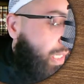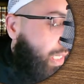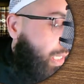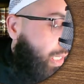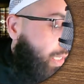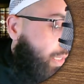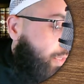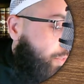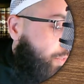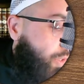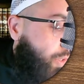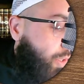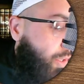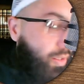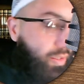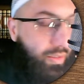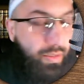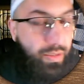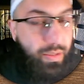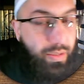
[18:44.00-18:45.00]
so
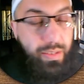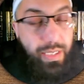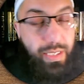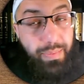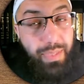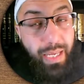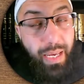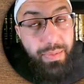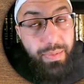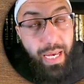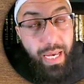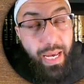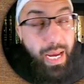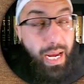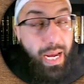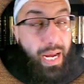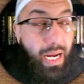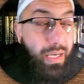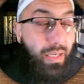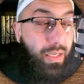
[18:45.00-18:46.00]
sometimes I
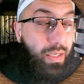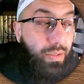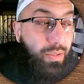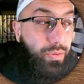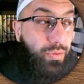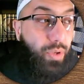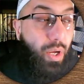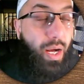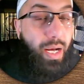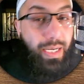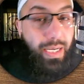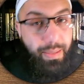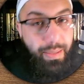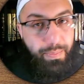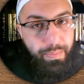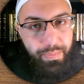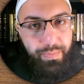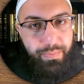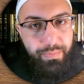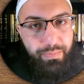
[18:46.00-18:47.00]
hear dalib,
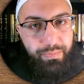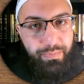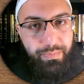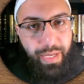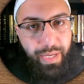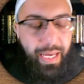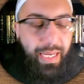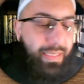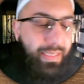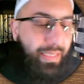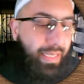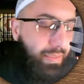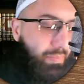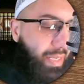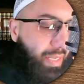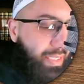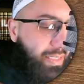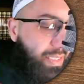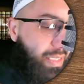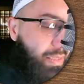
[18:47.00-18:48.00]
and it may
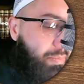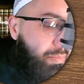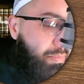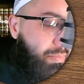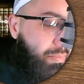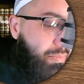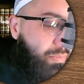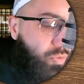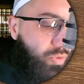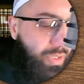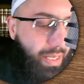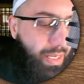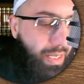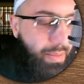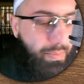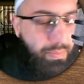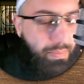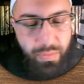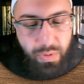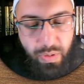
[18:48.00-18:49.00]
seem to some
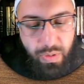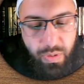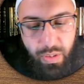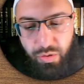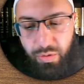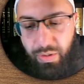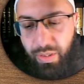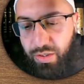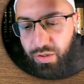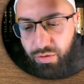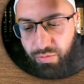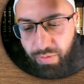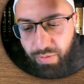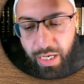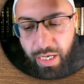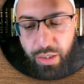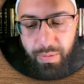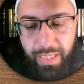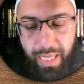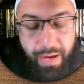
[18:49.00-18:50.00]
students strange,
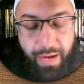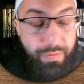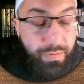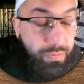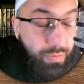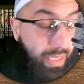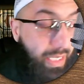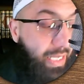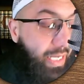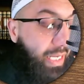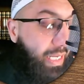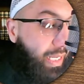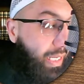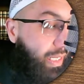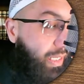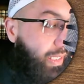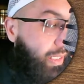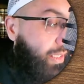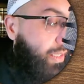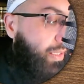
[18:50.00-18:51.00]
but I've really
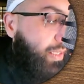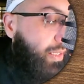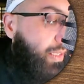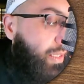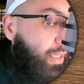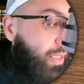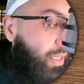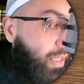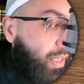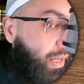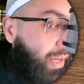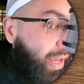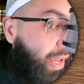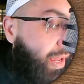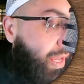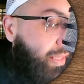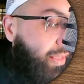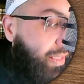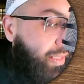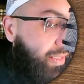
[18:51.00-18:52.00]

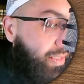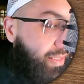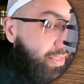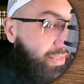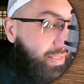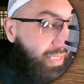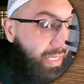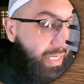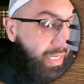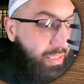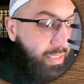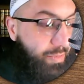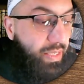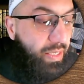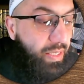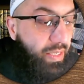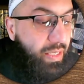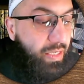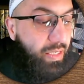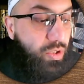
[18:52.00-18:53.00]
had this
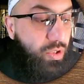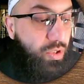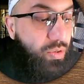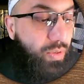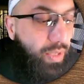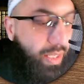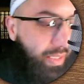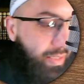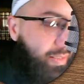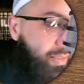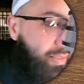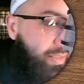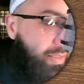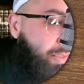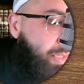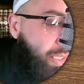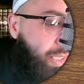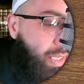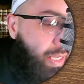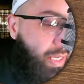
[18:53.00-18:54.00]
experience with students
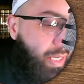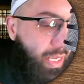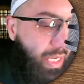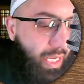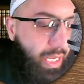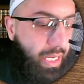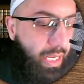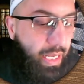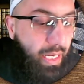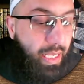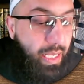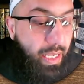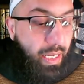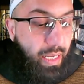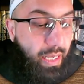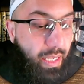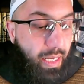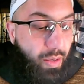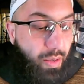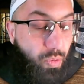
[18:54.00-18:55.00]

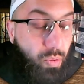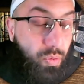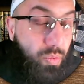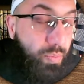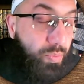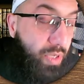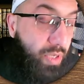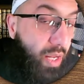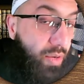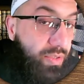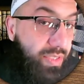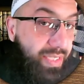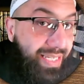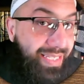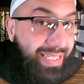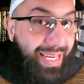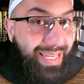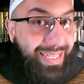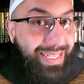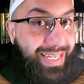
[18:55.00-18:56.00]
who pronounce this
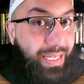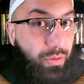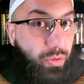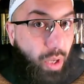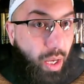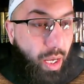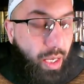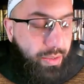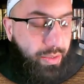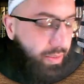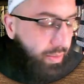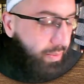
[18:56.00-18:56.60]
as a dot.